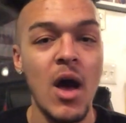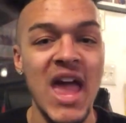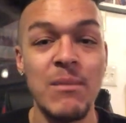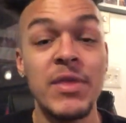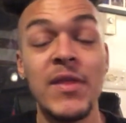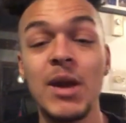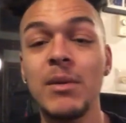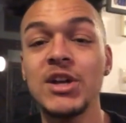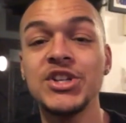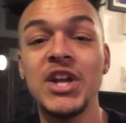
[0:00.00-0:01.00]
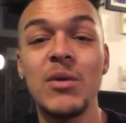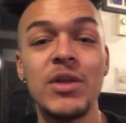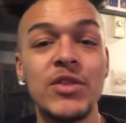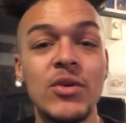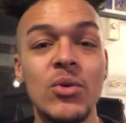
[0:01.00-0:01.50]
everything that I'm gonna share
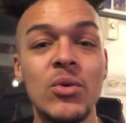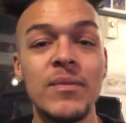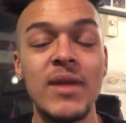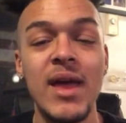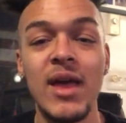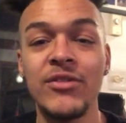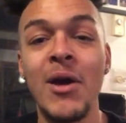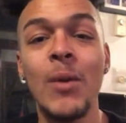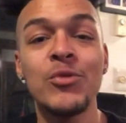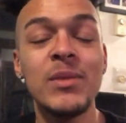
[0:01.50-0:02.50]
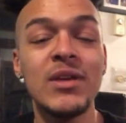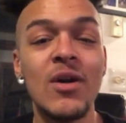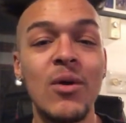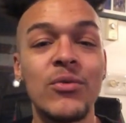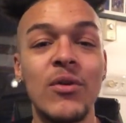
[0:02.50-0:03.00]
with you has helped me
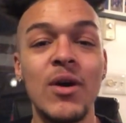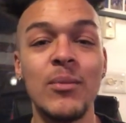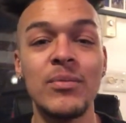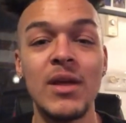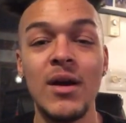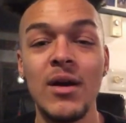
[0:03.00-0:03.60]
go from